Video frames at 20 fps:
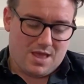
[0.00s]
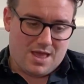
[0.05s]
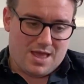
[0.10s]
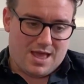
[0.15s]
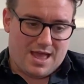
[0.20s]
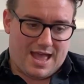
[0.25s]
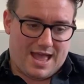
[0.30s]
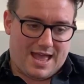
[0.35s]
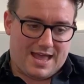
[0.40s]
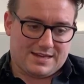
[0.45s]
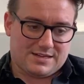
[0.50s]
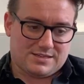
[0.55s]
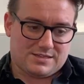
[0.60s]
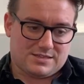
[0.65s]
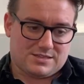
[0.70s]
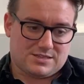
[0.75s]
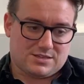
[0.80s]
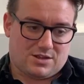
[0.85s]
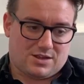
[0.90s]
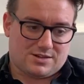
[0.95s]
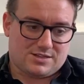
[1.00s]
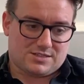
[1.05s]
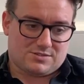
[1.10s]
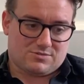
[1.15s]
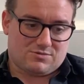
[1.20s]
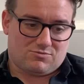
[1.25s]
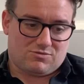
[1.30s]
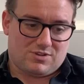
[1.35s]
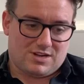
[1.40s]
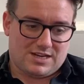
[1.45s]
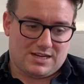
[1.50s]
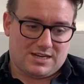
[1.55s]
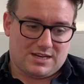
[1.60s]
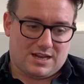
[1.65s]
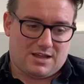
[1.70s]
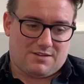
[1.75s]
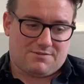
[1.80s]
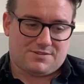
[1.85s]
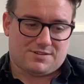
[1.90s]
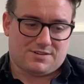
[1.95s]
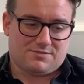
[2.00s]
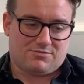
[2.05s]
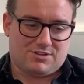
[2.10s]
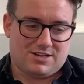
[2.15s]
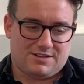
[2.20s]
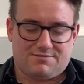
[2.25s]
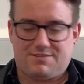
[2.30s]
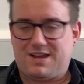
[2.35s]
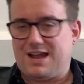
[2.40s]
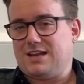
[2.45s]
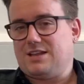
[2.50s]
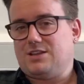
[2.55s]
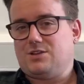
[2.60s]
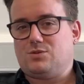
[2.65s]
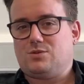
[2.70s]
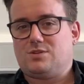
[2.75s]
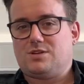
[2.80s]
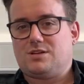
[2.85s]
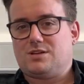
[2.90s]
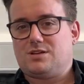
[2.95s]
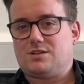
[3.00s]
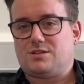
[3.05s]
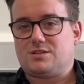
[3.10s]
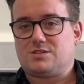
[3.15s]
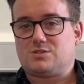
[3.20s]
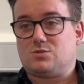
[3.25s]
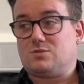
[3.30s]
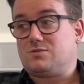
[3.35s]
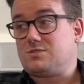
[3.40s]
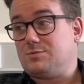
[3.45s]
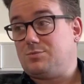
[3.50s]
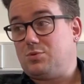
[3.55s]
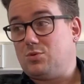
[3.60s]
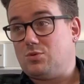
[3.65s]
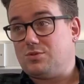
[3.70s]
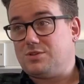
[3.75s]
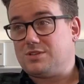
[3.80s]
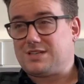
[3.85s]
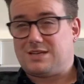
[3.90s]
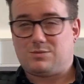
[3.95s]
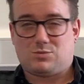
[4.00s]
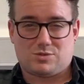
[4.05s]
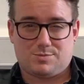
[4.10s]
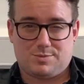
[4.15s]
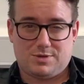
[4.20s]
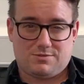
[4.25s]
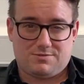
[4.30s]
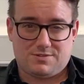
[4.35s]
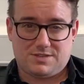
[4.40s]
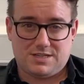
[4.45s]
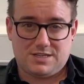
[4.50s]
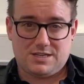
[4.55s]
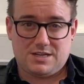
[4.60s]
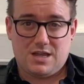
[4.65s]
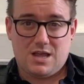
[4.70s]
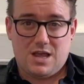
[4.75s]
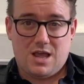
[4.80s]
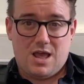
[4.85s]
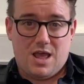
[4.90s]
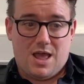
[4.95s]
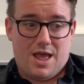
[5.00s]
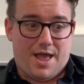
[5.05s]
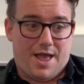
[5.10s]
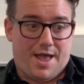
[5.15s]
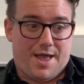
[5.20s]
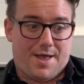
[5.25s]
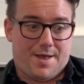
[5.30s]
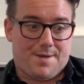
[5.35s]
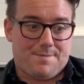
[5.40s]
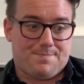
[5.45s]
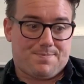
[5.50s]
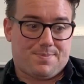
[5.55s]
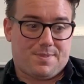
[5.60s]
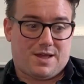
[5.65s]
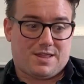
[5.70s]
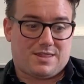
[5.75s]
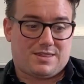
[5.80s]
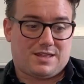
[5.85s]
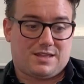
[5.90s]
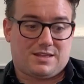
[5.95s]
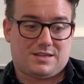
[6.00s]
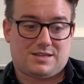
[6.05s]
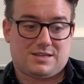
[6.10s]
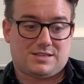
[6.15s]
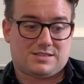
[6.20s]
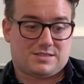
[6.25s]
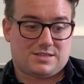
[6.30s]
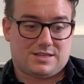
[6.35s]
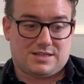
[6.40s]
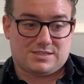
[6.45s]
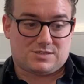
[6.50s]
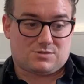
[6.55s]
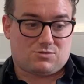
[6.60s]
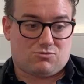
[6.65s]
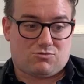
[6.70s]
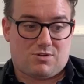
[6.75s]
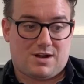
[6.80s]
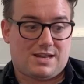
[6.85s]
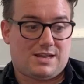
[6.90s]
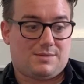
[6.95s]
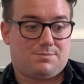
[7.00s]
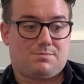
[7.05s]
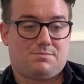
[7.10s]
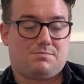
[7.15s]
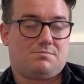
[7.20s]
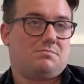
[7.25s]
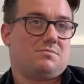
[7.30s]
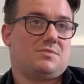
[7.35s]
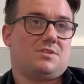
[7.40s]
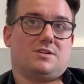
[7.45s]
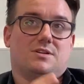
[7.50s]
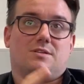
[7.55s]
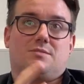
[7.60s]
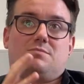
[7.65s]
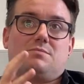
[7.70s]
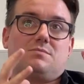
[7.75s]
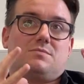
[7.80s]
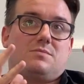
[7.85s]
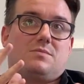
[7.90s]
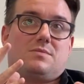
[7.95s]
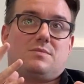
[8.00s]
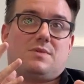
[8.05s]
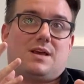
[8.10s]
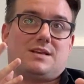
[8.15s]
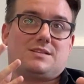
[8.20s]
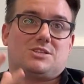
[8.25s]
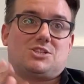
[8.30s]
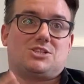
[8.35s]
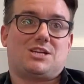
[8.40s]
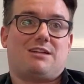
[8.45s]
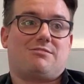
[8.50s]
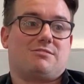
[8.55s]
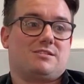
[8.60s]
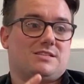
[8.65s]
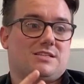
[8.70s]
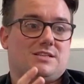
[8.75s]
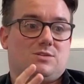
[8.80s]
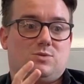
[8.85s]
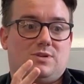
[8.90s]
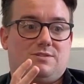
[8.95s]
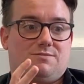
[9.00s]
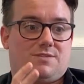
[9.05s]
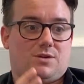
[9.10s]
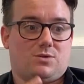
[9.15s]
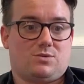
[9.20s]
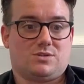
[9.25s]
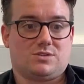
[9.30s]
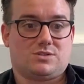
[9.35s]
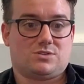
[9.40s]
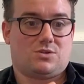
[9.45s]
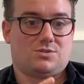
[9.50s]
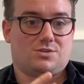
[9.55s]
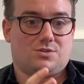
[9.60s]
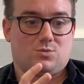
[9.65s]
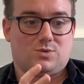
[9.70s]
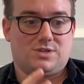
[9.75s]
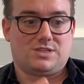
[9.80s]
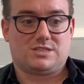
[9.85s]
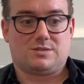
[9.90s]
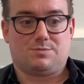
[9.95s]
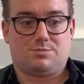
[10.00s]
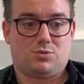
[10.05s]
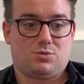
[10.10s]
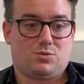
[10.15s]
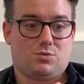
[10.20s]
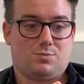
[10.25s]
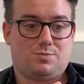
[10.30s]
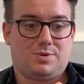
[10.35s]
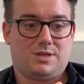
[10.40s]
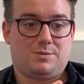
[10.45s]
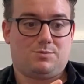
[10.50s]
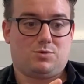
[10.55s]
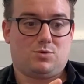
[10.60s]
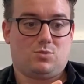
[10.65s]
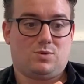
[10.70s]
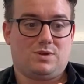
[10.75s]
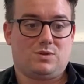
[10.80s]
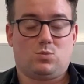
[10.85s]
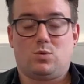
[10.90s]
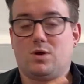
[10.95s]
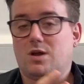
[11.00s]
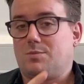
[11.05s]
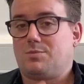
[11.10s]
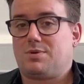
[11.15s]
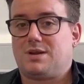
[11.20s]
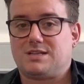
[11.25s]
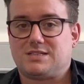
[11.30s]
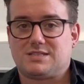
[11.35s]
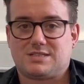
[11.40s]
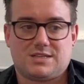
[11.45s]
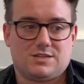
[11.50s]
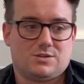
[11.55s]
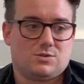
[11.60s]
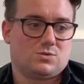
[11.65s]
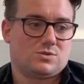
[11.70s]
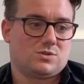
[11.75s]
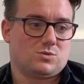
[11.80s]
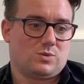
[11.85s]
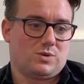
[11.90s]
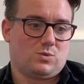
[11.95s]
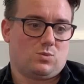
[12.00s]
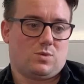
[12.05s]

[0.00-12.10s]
And I just really loved and really value the sort of support that's able to be offered here. I think it's great that as a charity we focus on and we support people with workplace skills, and we